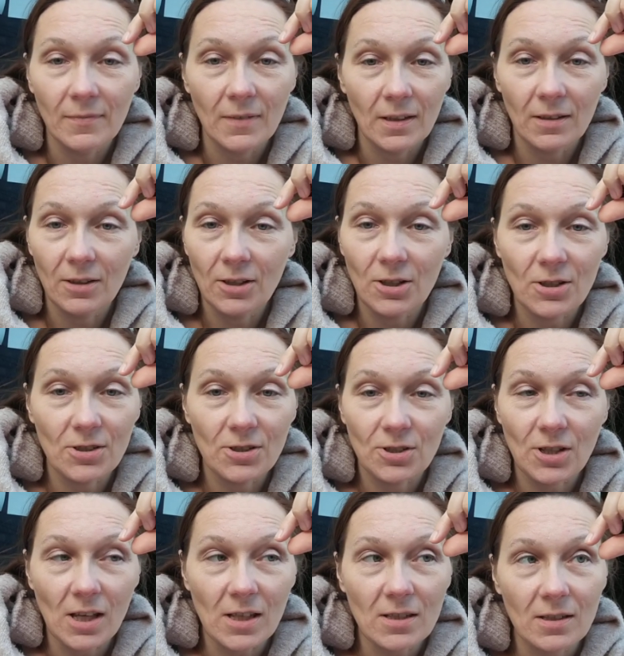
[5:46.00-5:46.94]
There is
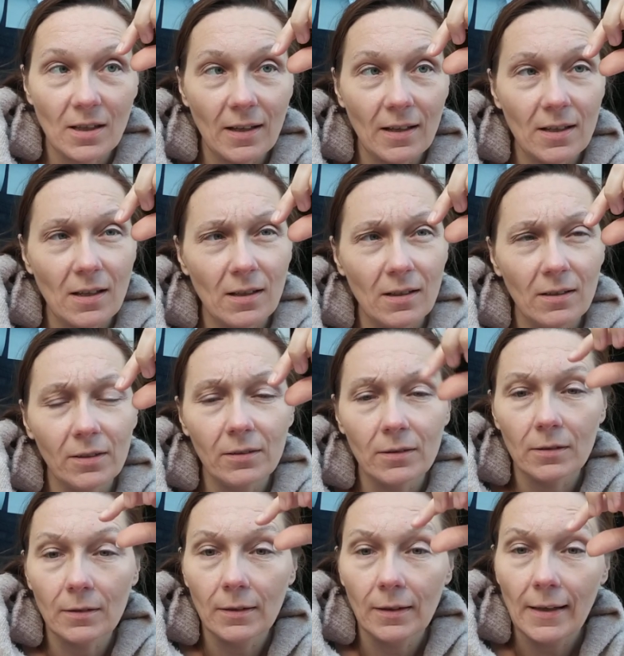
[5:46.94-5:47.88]
just a
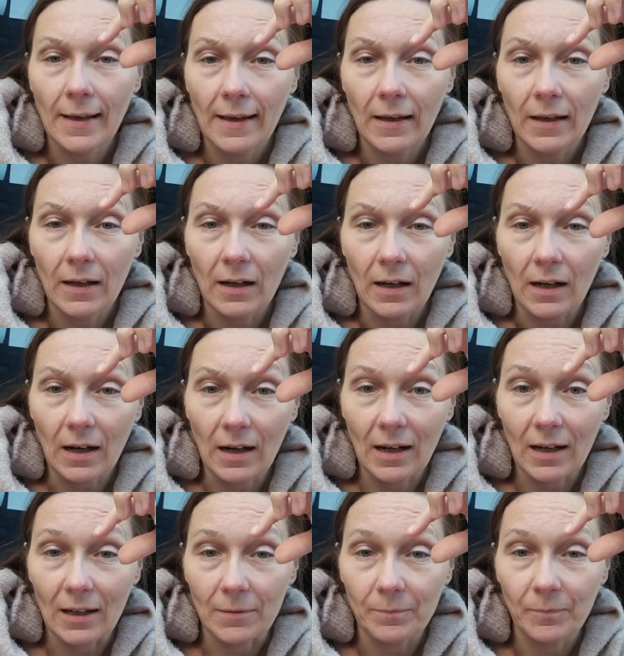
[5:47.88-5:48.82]
little
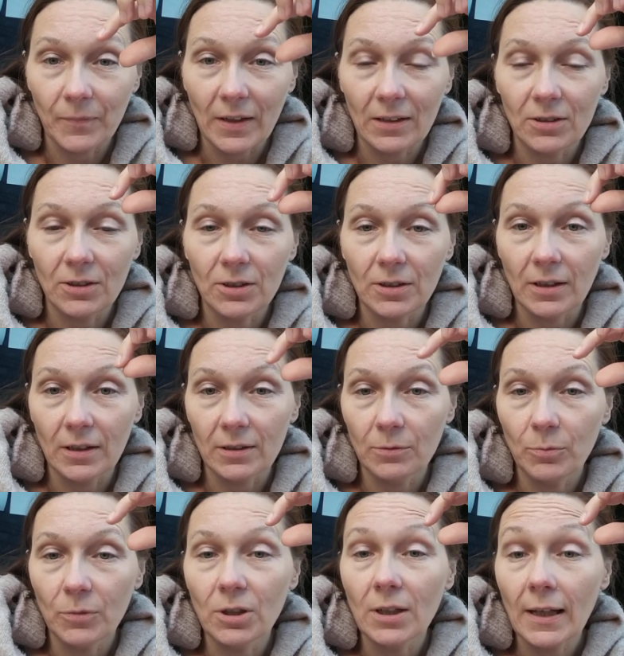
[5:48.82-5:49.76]
a at the end,
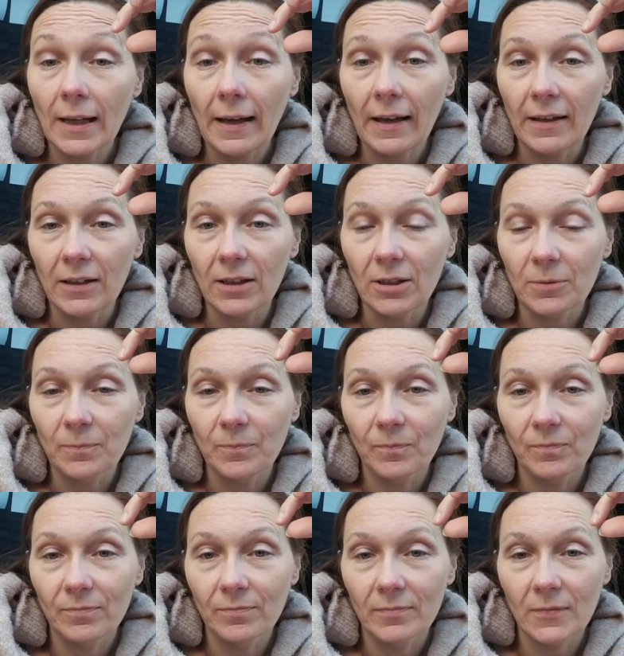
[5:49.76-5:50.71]
meaning a,
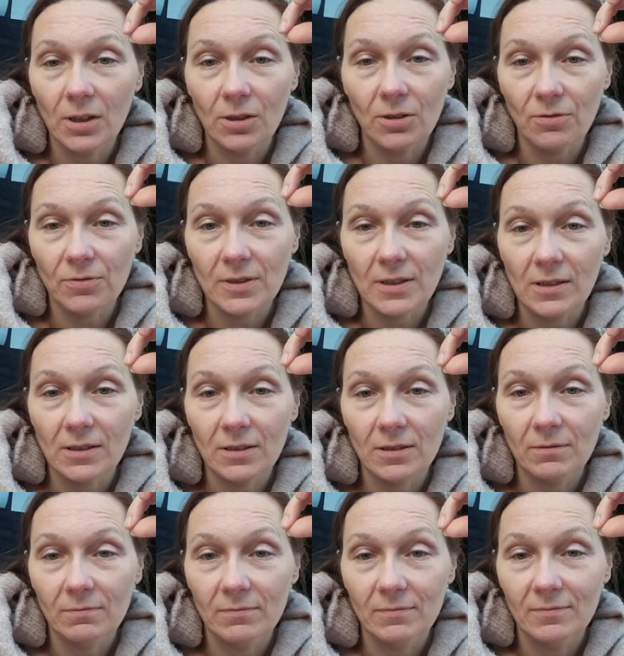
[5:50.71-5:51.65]
the difference.
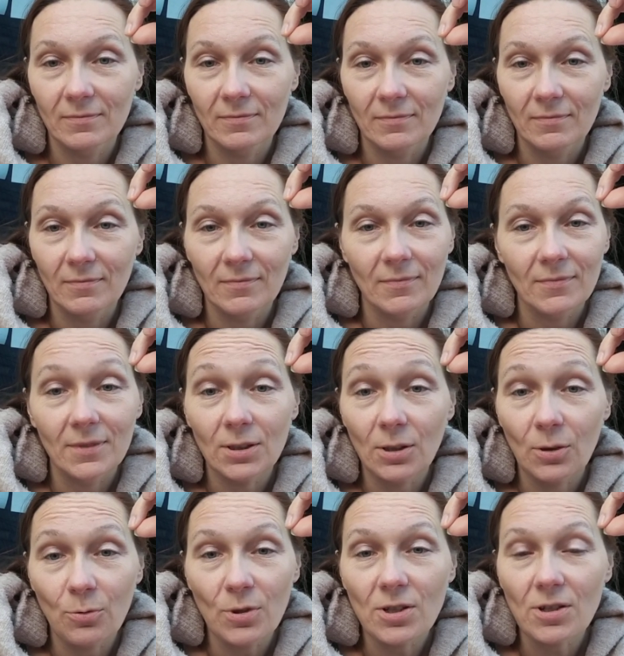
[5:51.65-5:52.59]
So
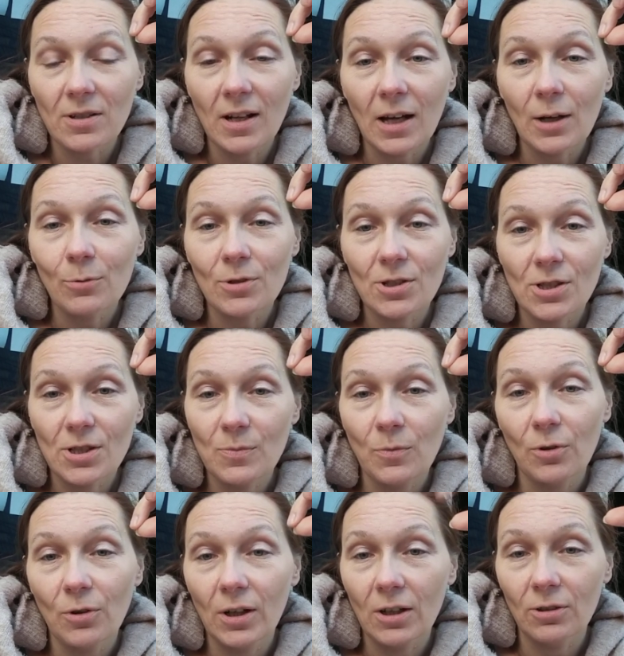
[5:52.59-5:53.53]
which language is
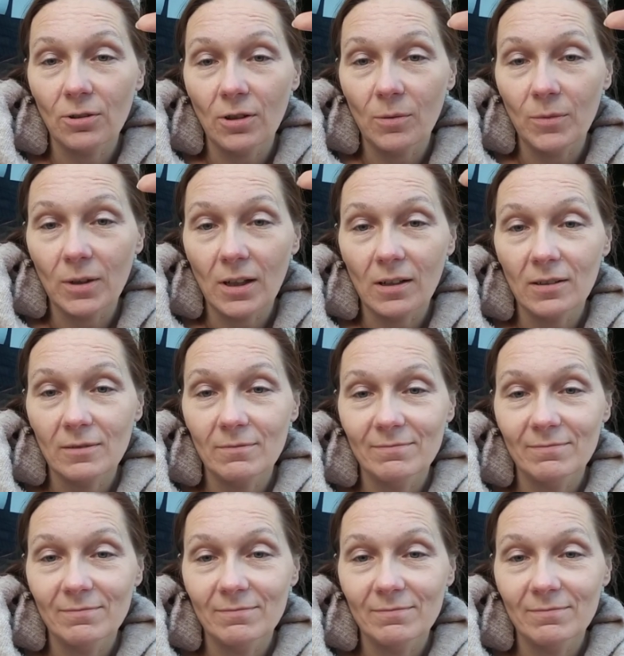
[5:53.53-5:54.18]
more economical?